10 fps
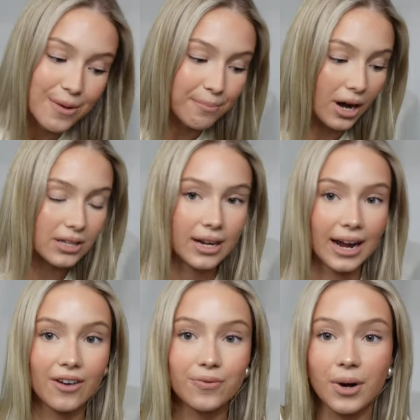But I
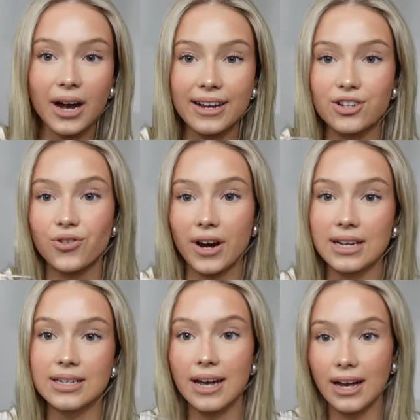have my
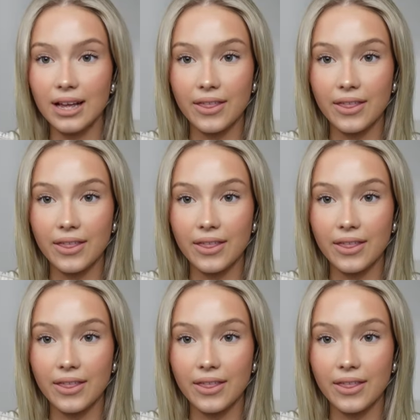trays here.